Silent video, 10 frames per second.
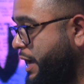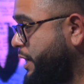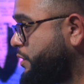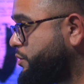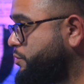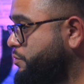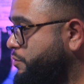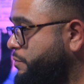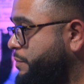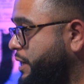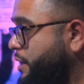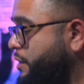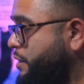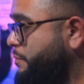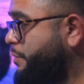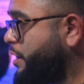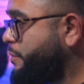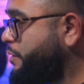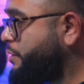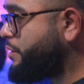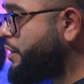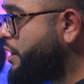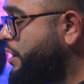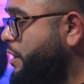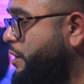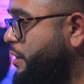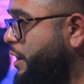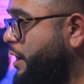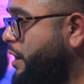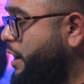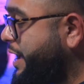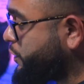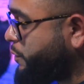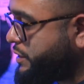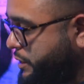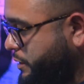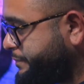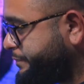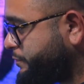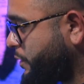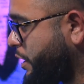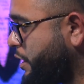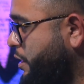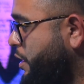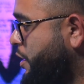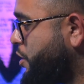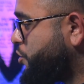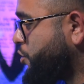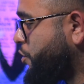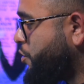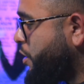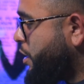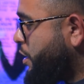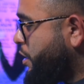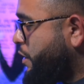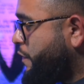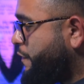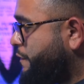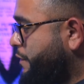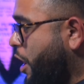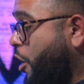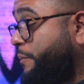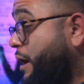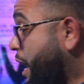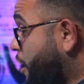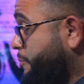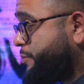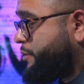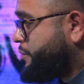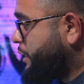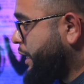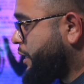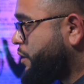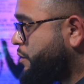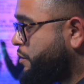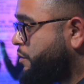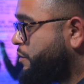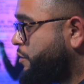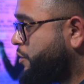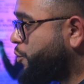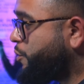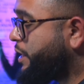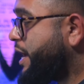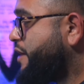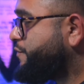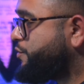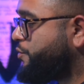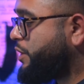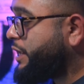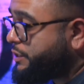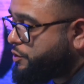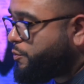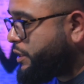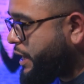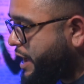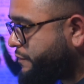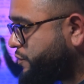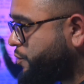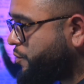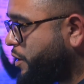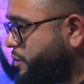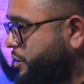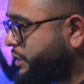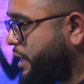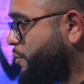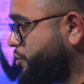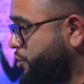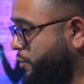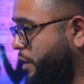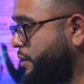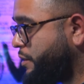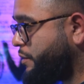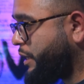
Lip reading: A to being barber XYZ. Okay. So I hope that helps. Like clients, you really have to understand what you want.